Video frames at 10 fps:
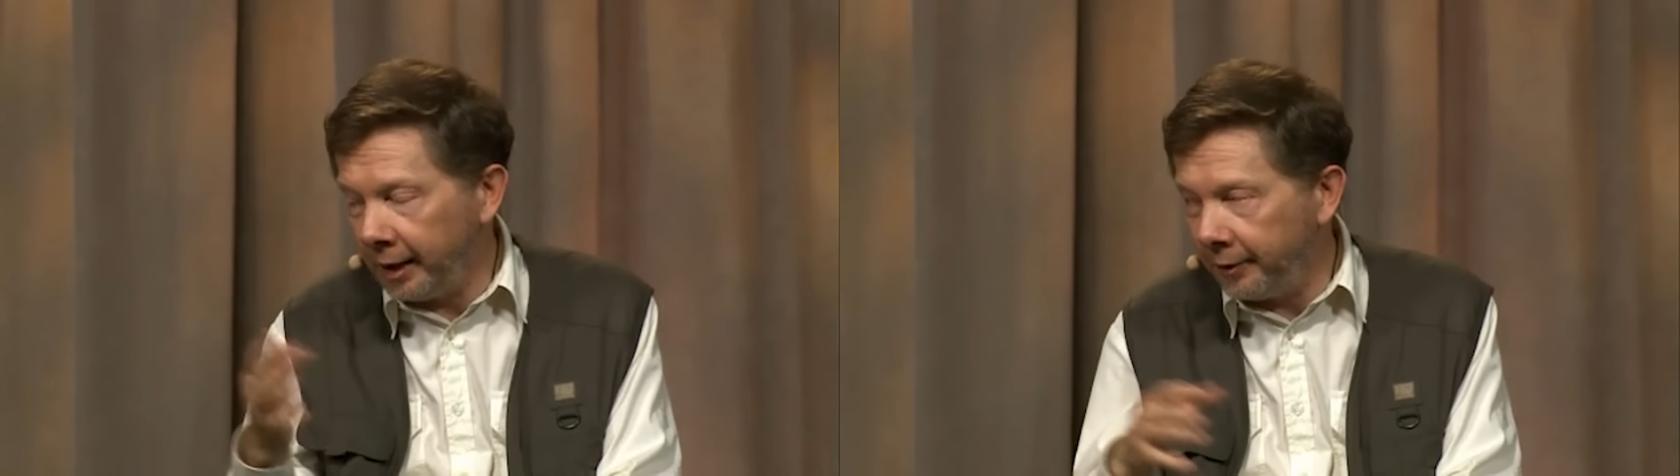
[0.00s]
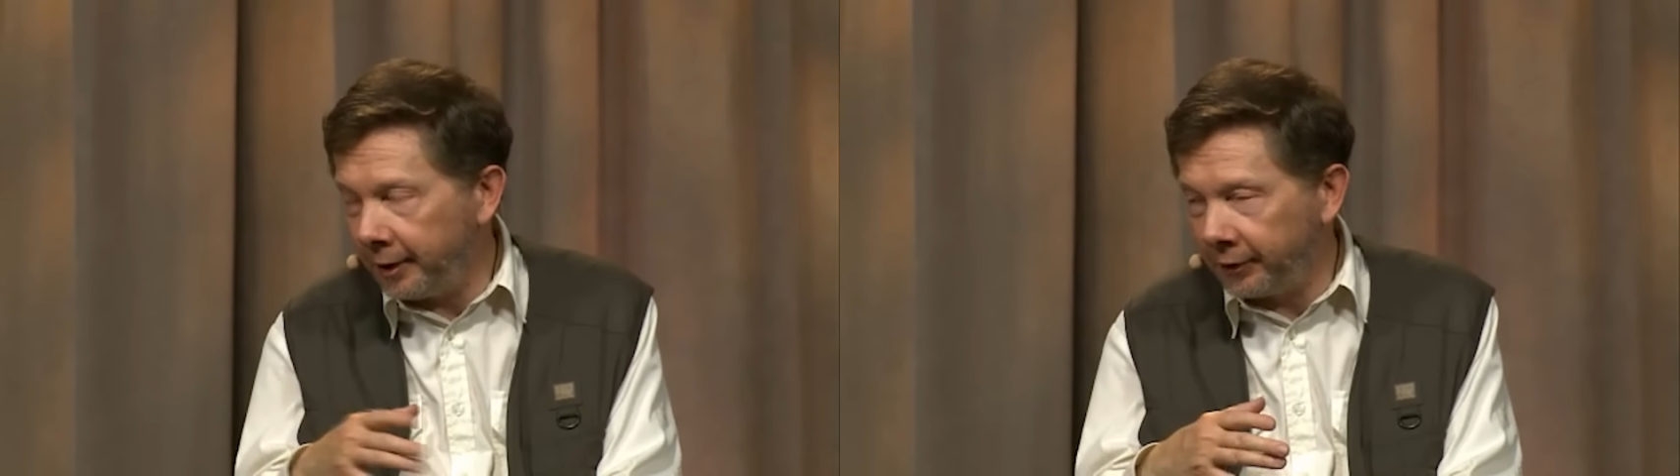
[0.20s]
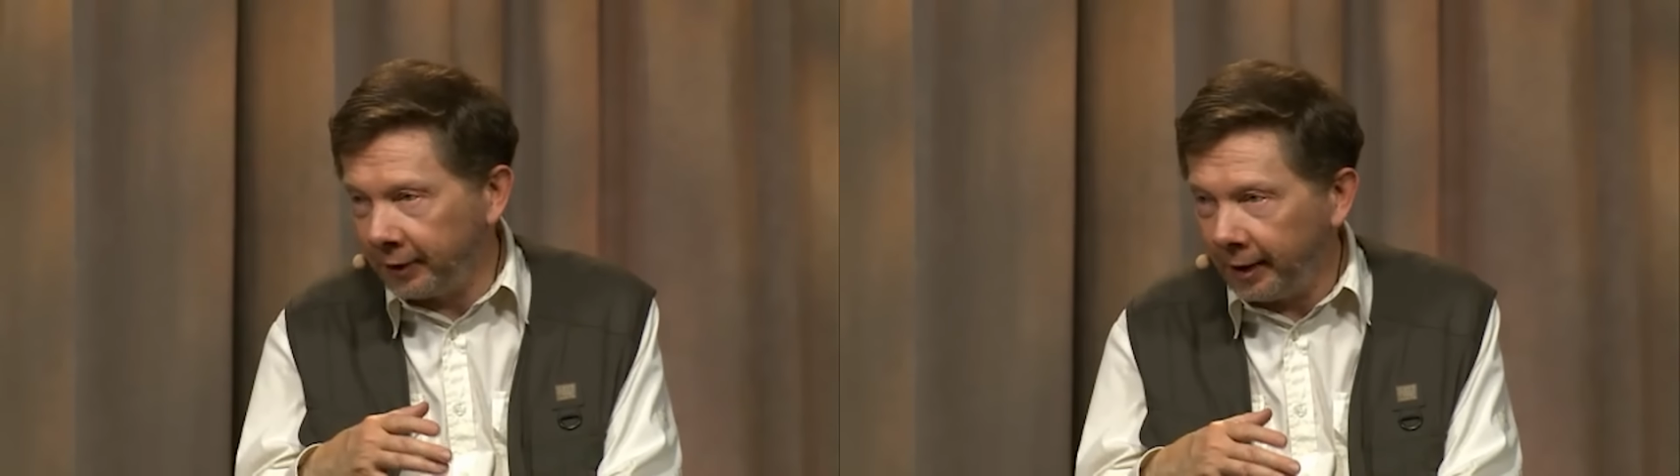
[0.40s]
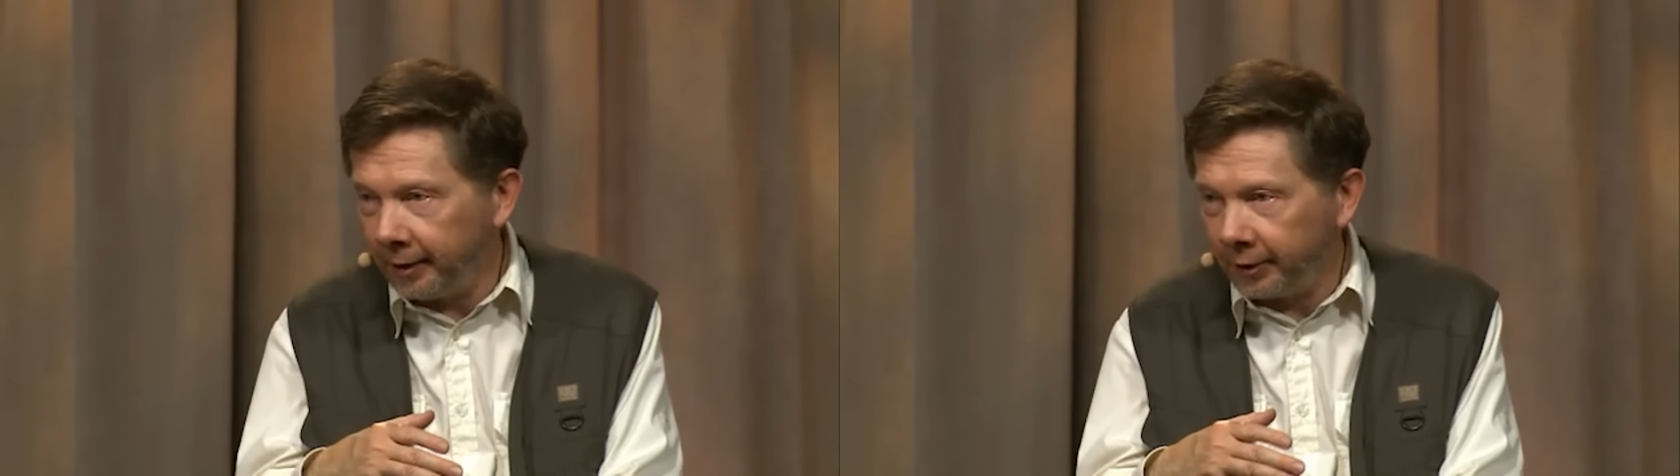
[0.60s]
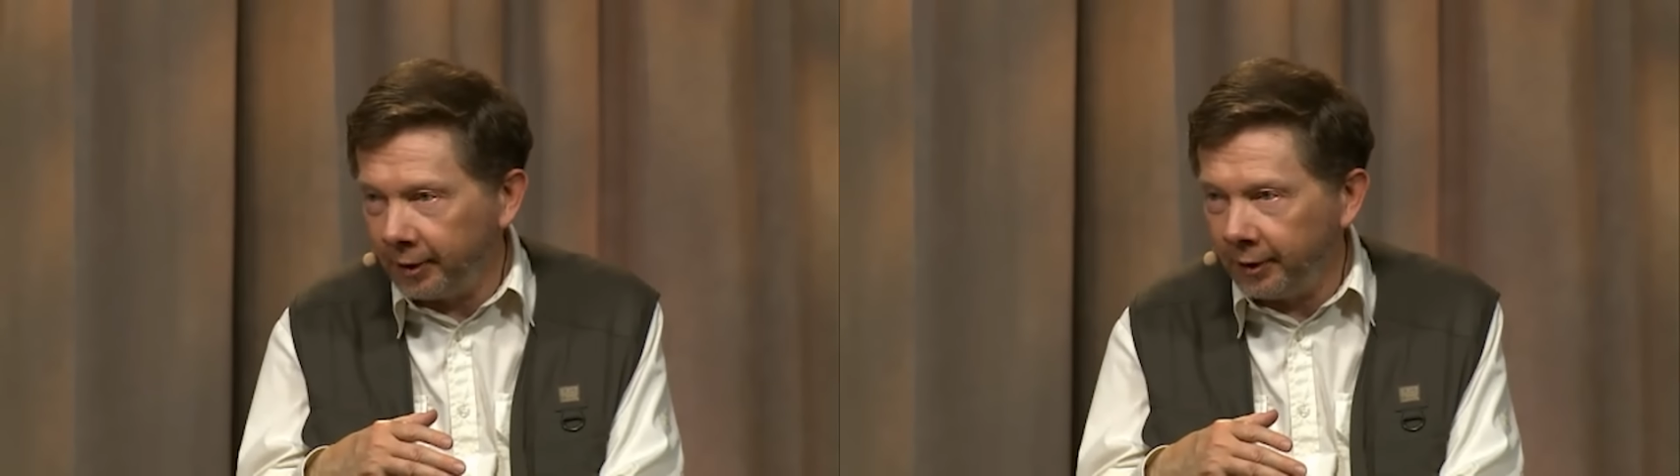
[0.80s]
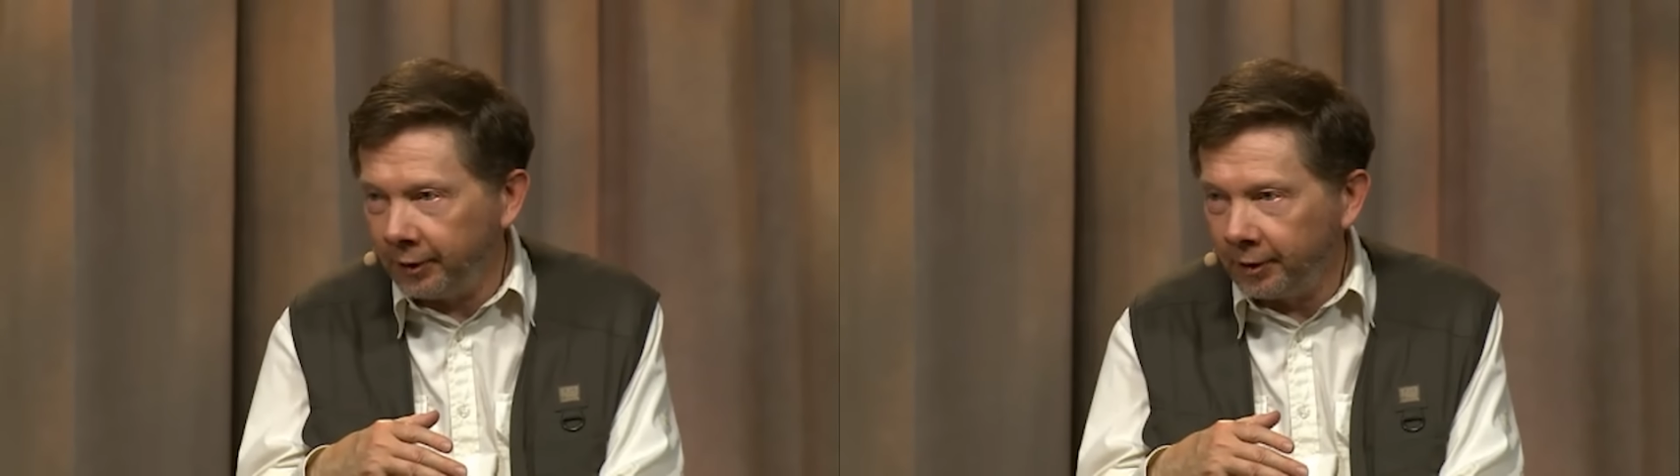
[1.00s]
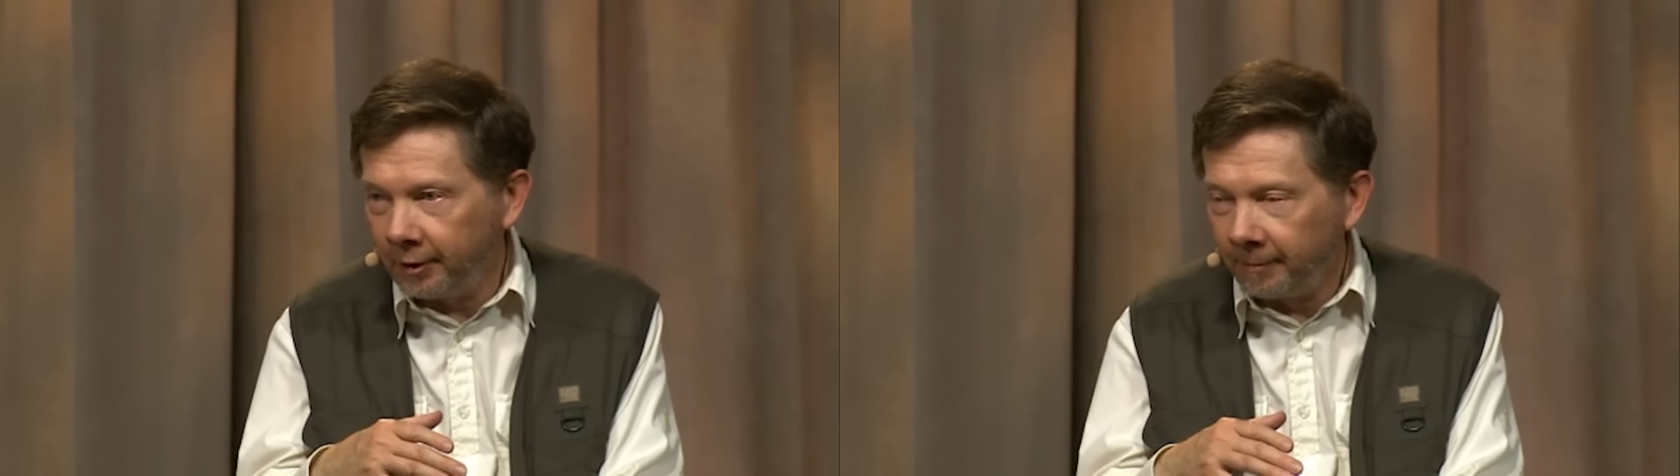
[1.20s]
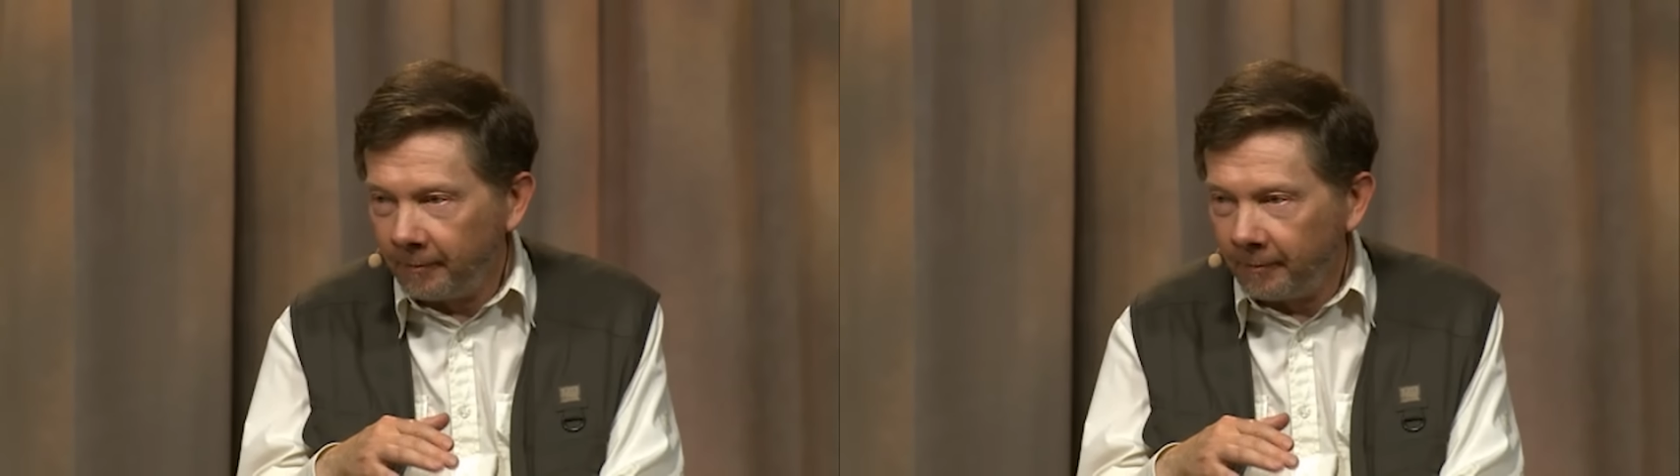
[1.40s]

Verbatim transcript: other senses